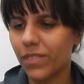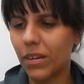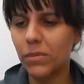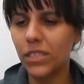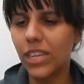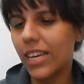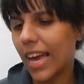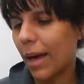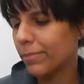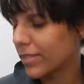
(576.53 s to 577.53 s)
I wish they
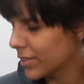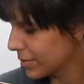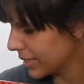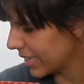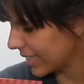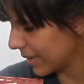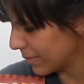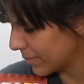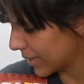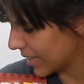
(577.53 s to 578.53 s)
kept doing
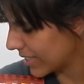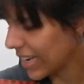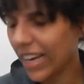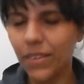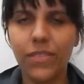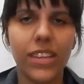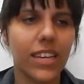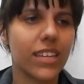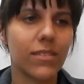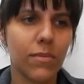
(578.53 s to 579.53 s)
them, but I don't
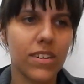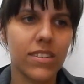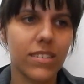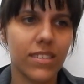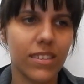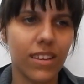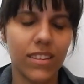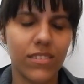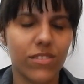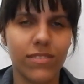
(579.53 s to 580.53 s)
think it was
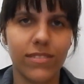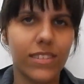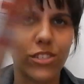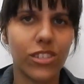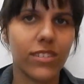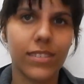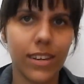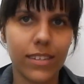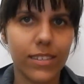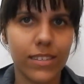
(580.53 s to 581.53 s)
such a
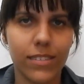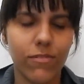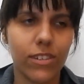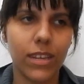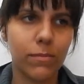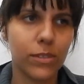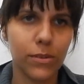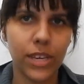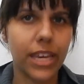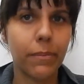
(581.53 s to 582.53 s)
success for them to
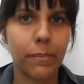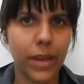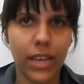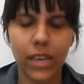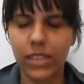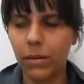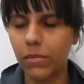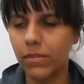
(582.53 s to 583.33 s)
keep making them.